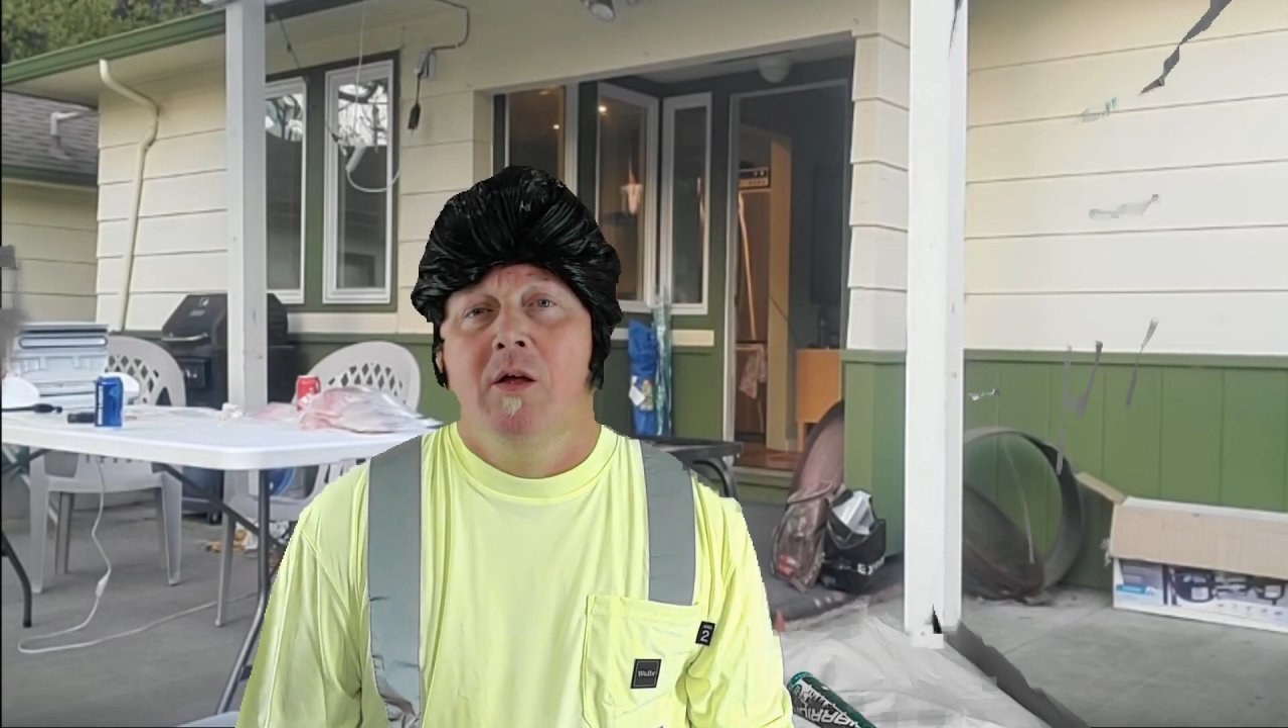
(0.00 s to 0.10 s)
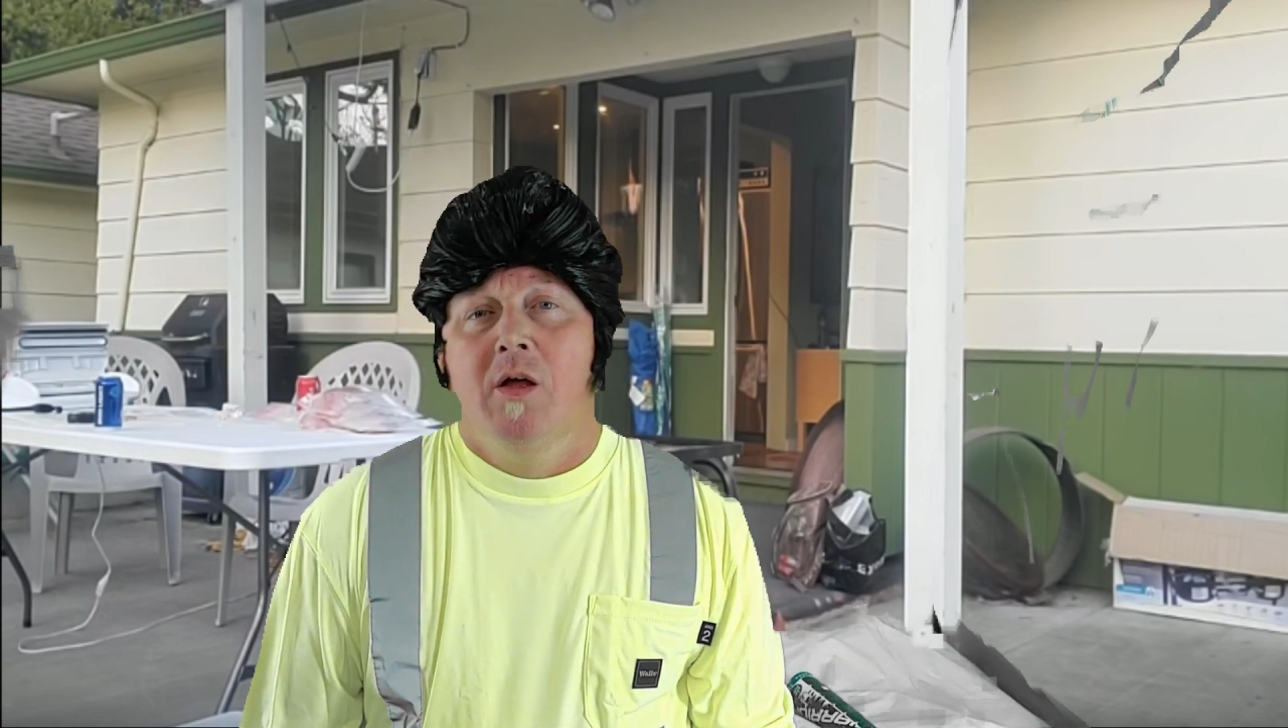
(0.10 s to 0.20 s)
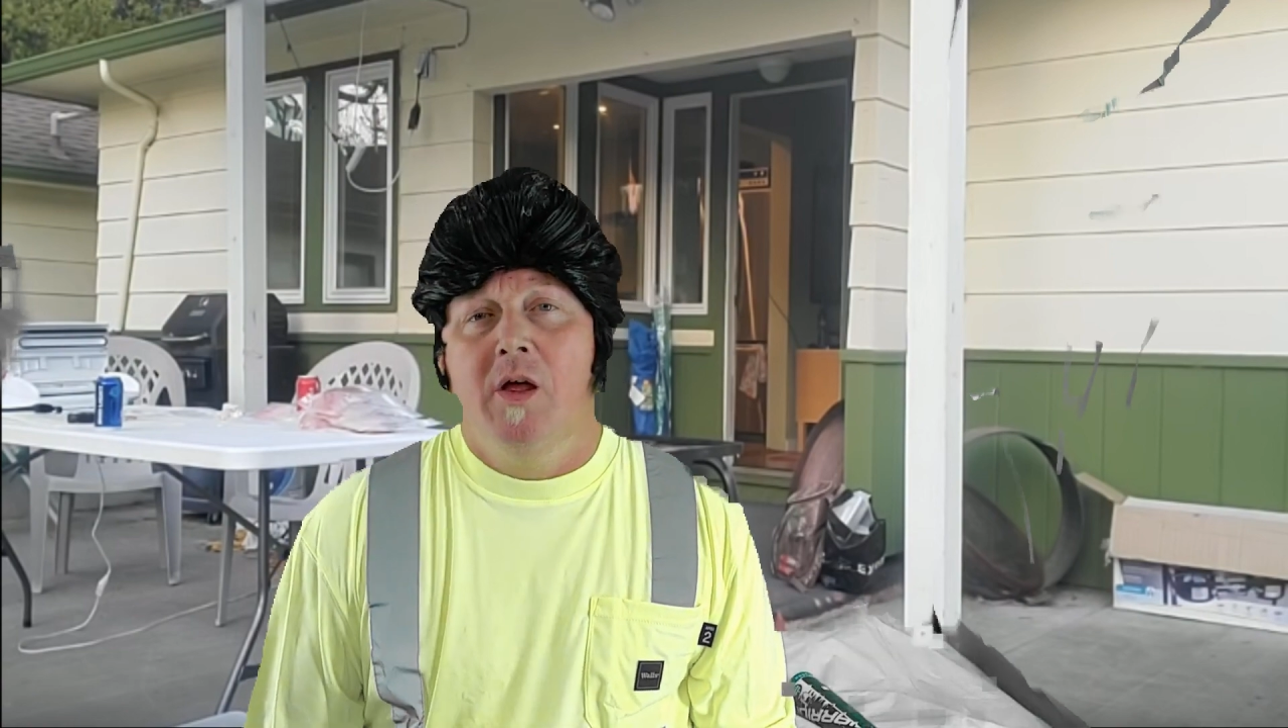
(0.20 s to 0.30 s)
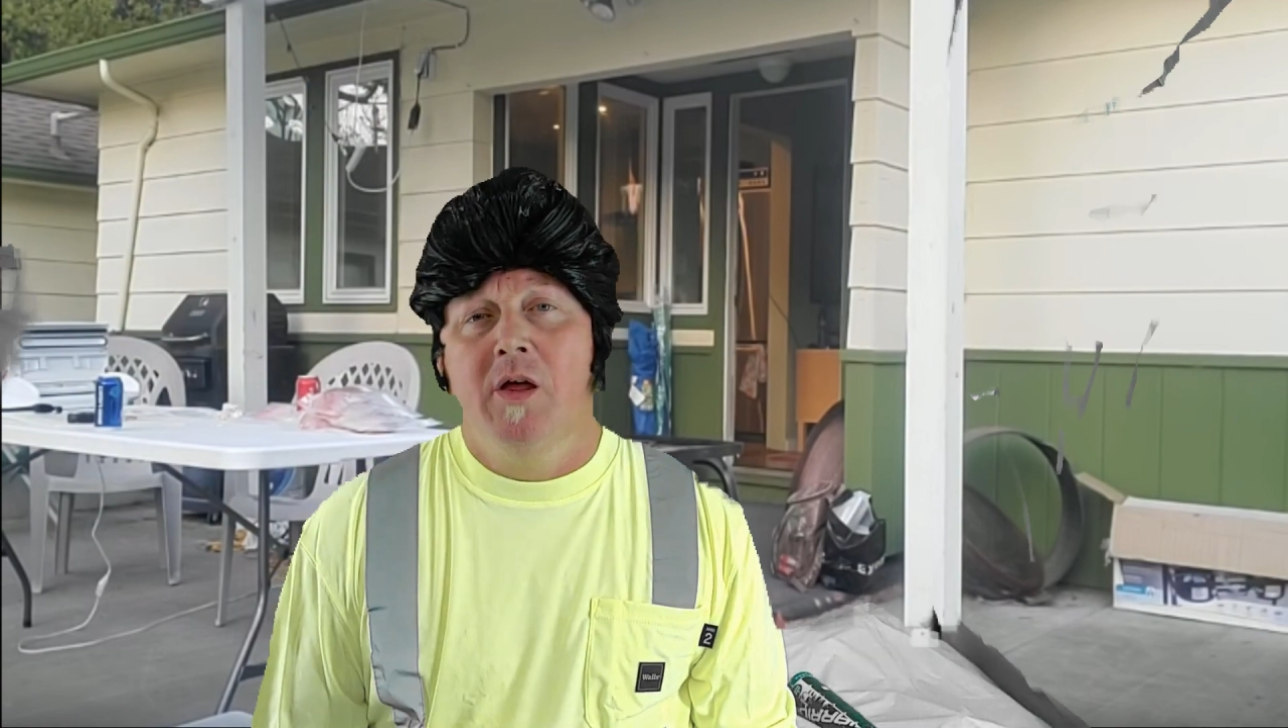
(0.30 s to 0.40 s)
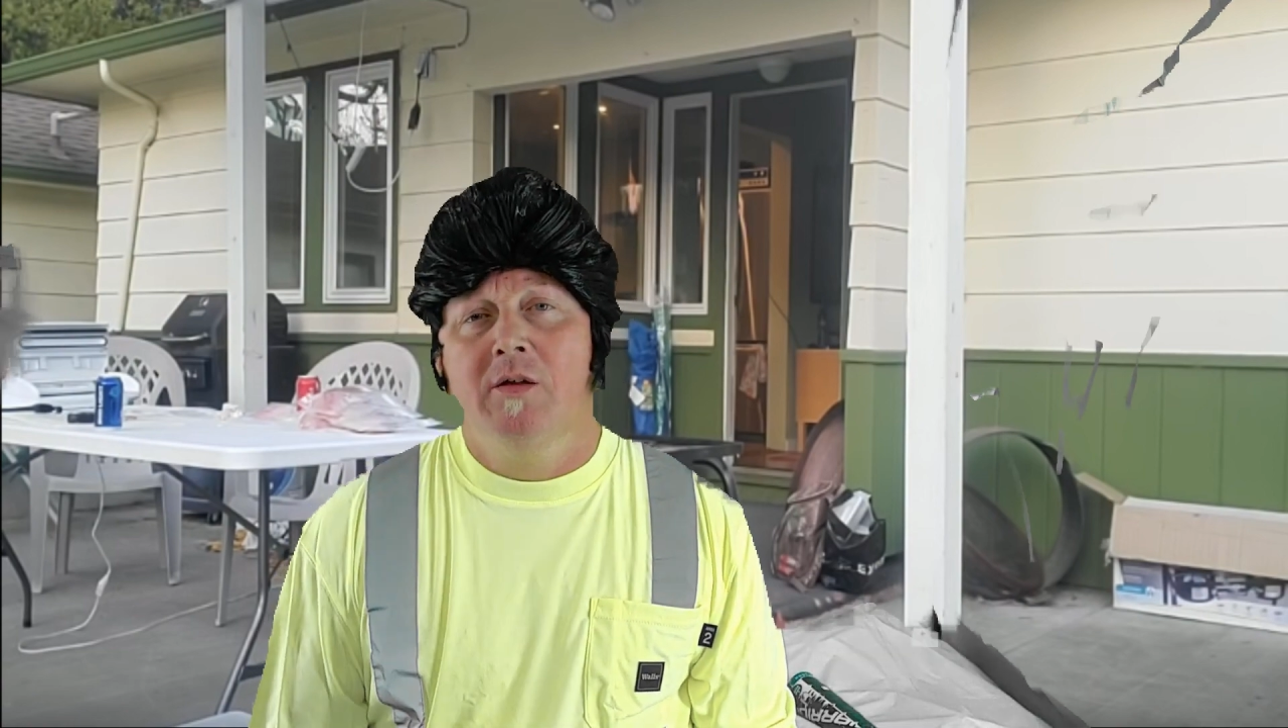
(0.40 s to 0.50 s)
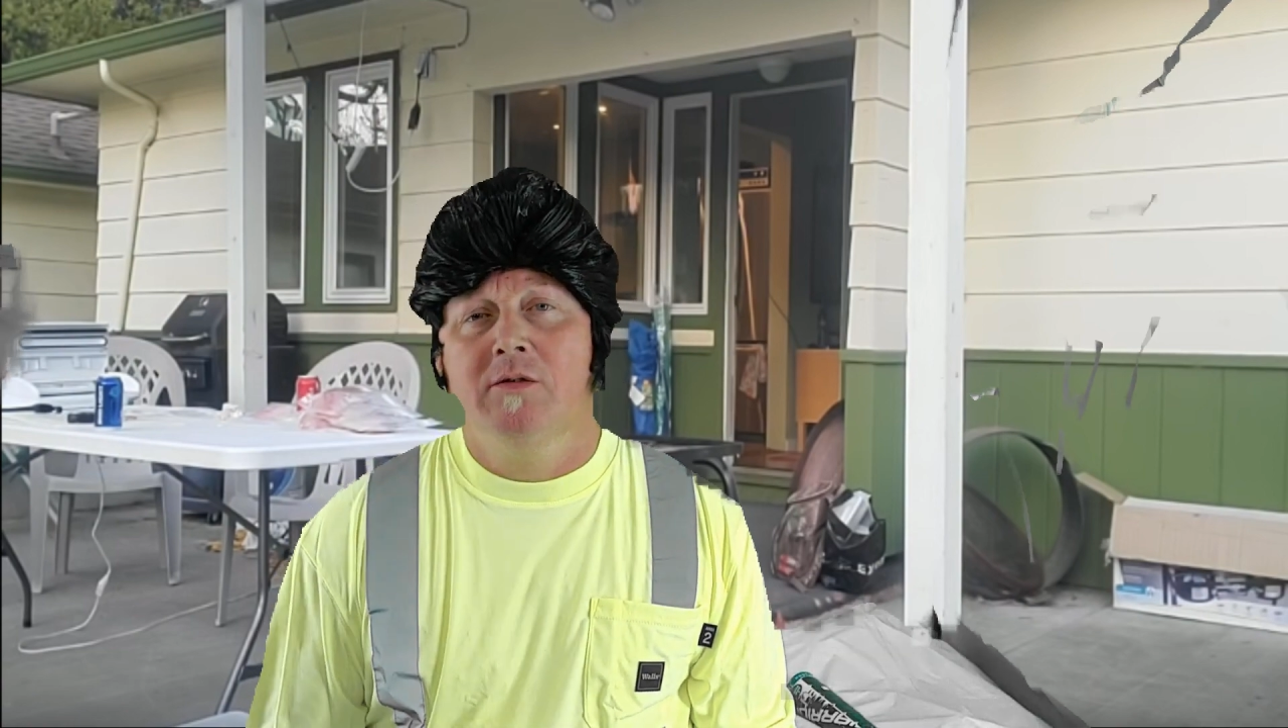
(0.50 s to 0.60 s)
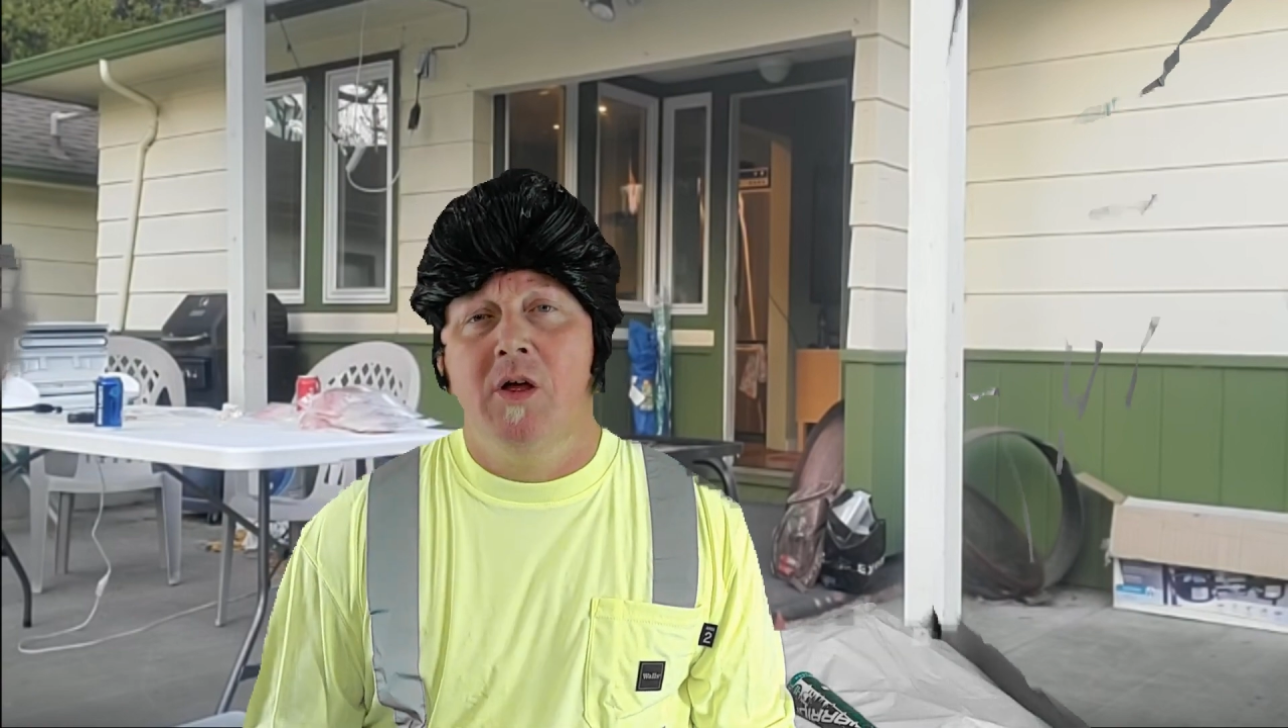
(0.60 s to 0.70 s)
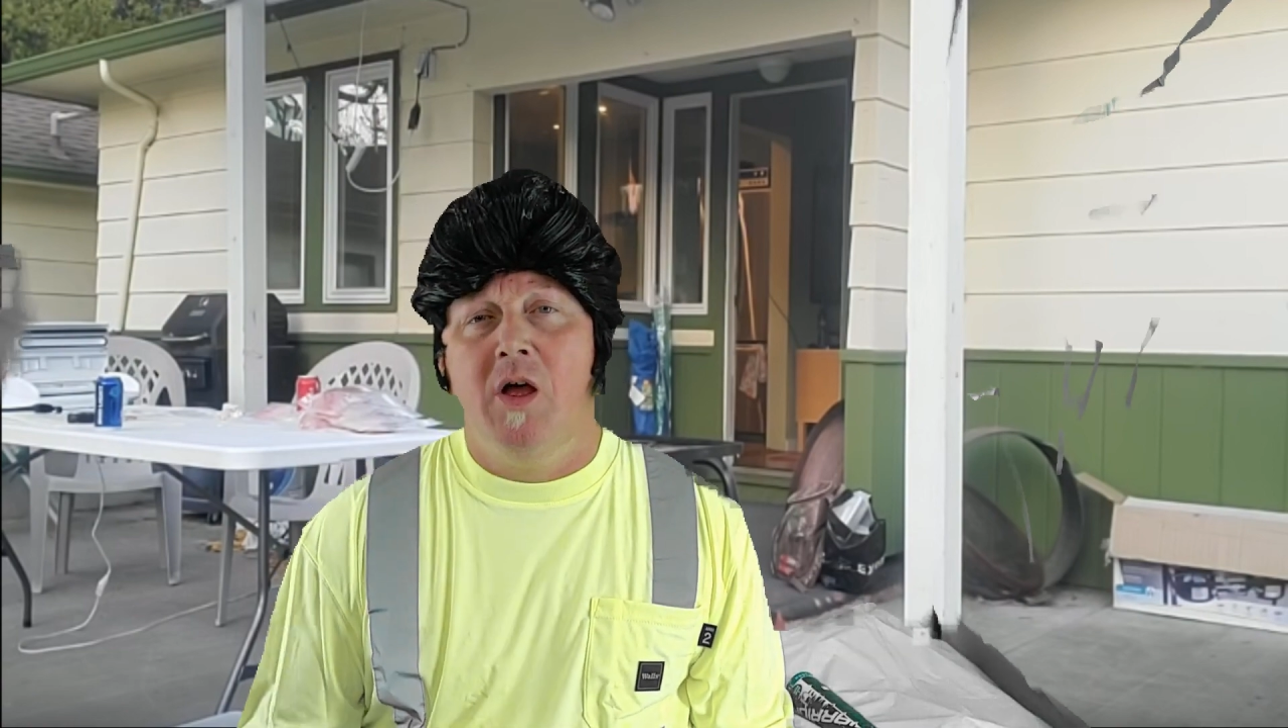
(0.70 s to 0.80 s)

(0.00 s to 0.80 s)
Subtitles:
And